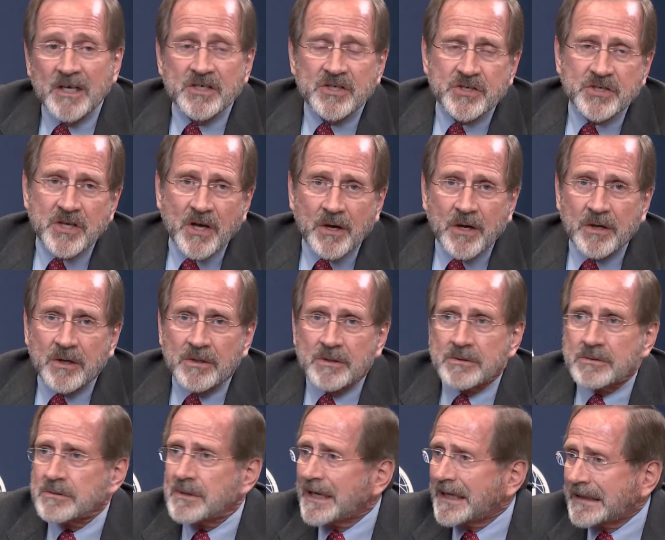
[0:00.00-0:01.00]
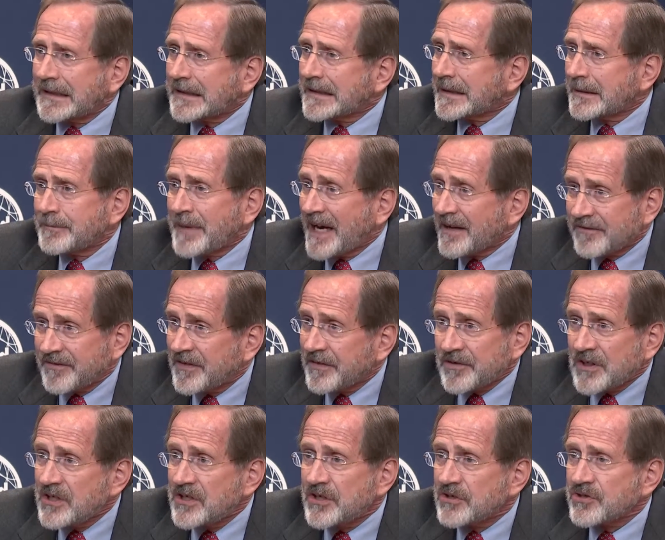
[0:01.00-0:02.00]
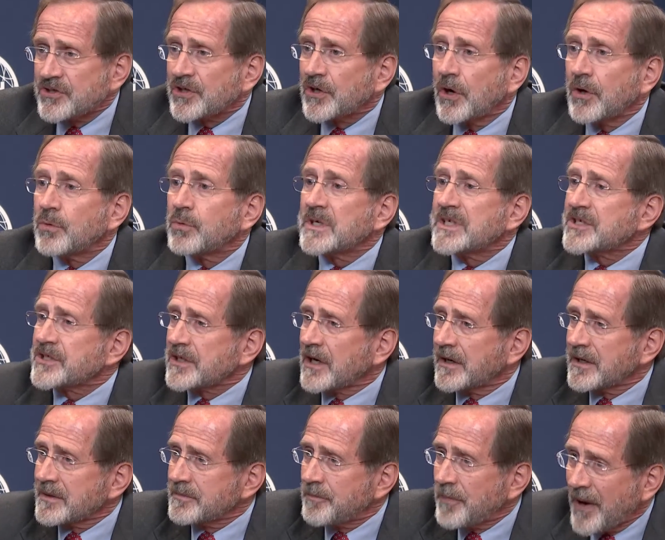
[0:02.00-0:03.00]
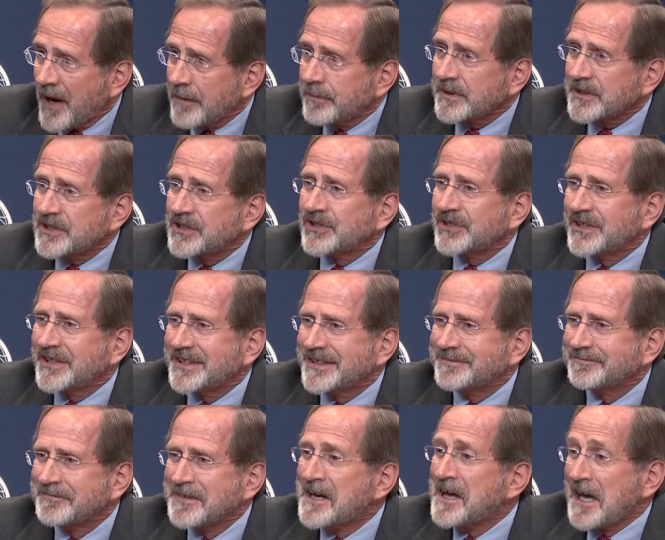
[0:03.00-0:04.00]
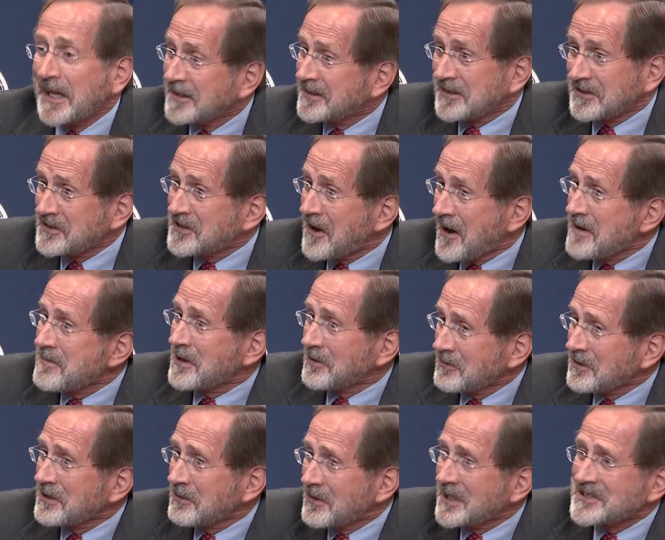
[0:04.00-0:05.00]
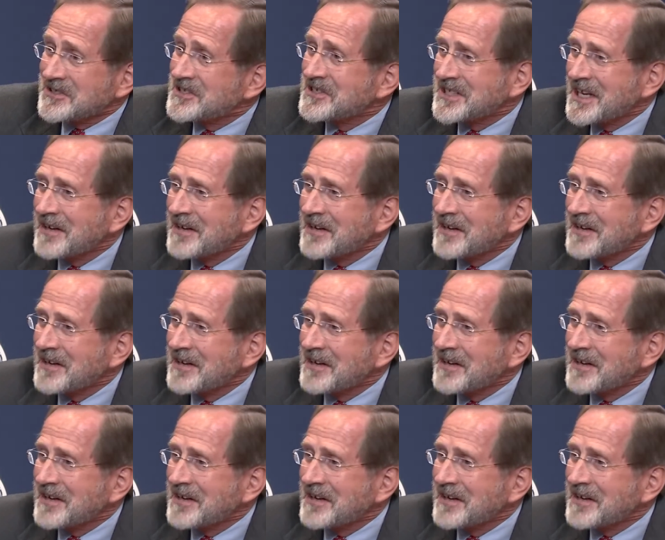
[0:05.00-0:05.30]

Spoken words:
So about 15 years ago, we started publishing, and at the time it really was the